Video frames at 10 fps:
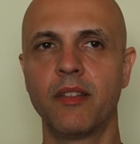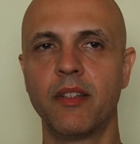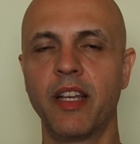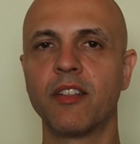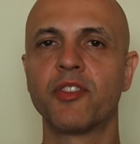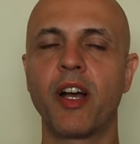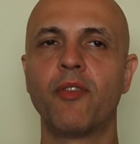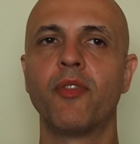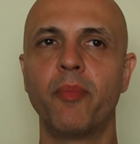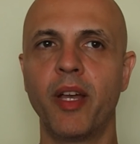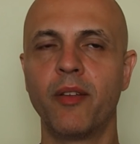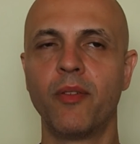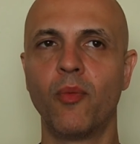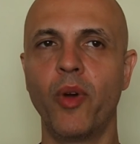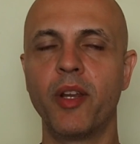English alphabet
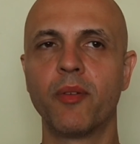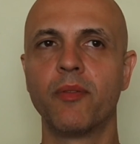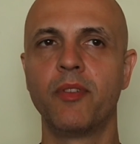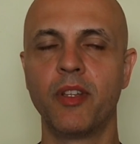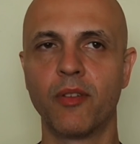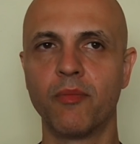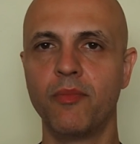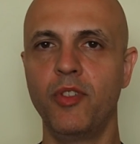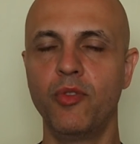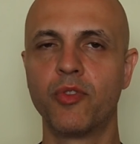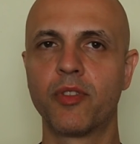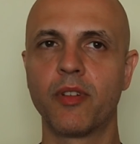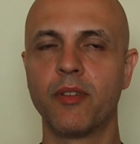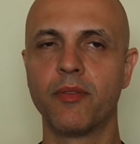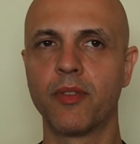way to use
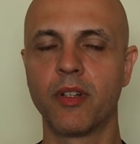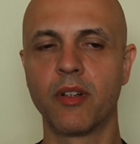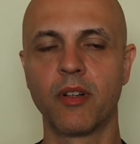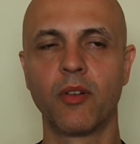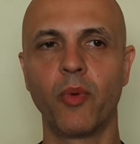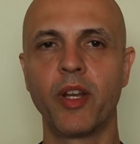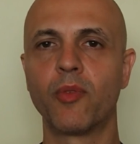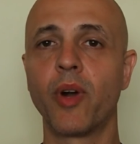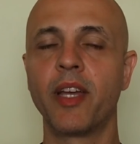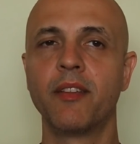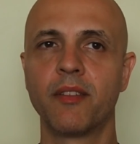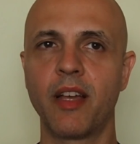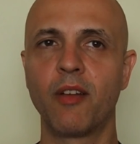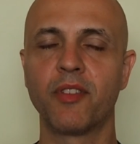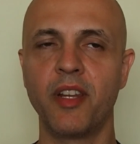of, or way to write
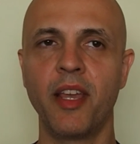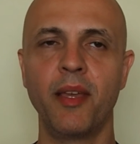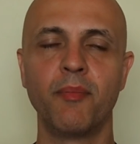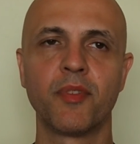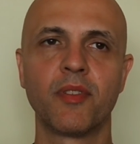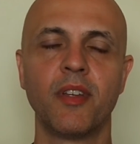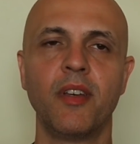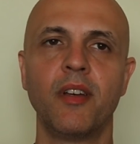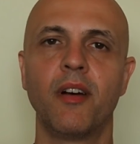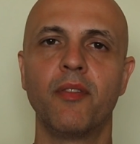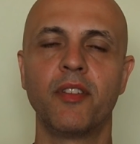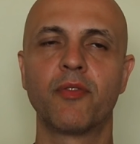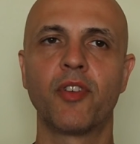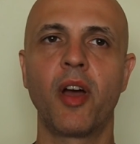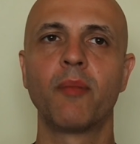out the names of the
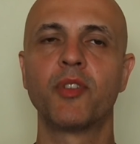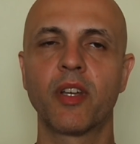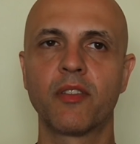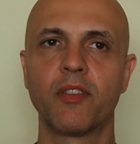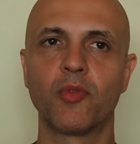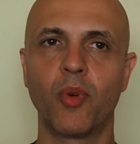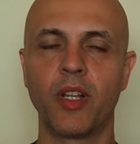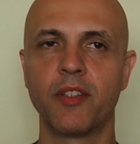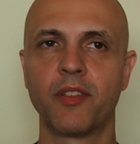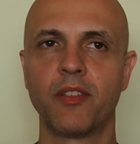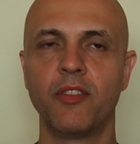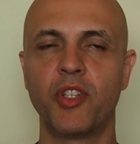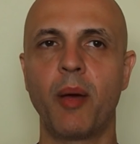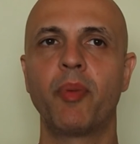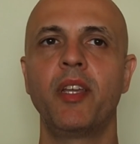different objects, as well as the
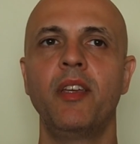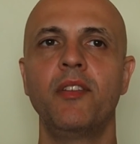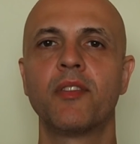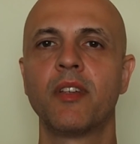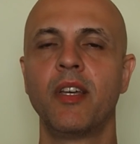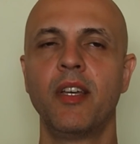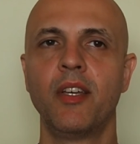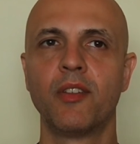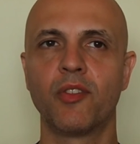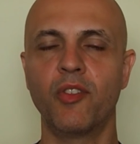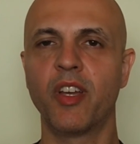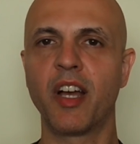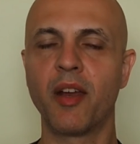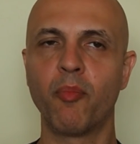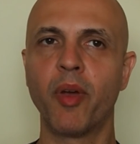Japanese, so you can
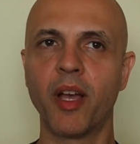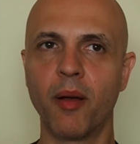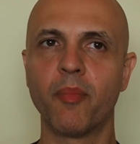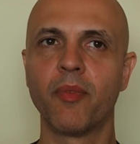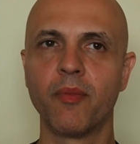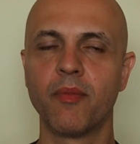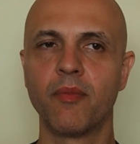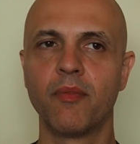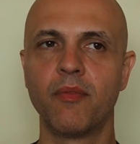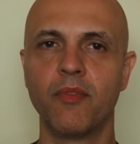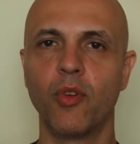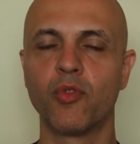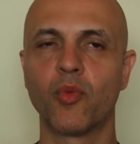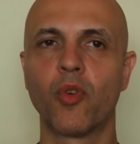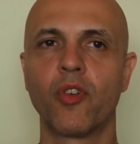kind of pick up
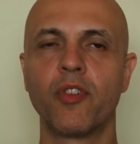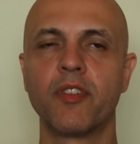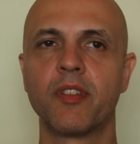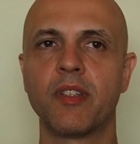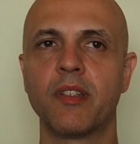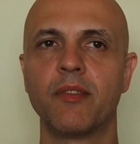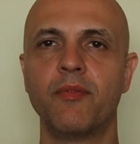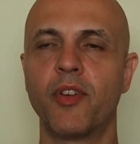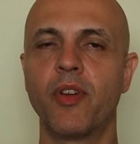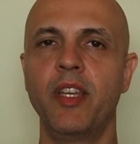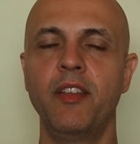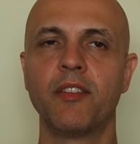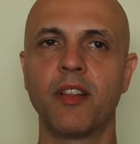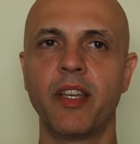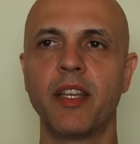those words very
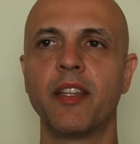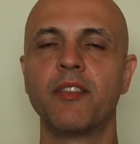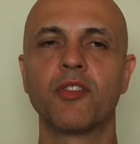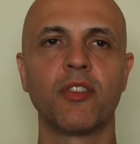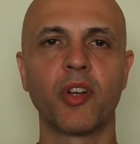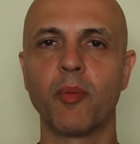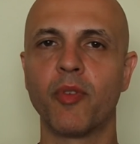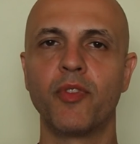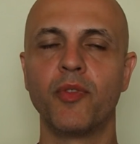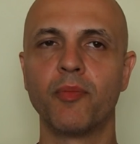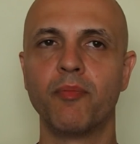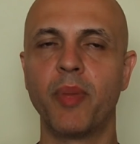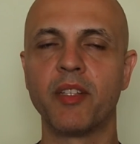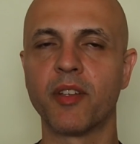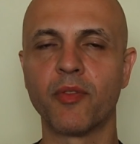easily, and then just look up a few
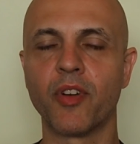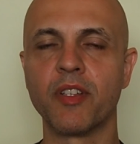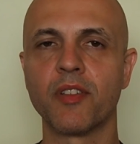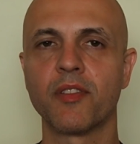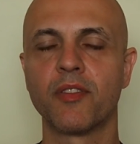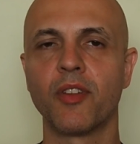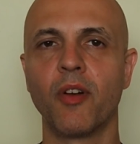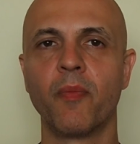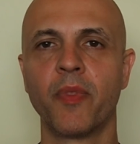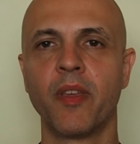basic phrases. So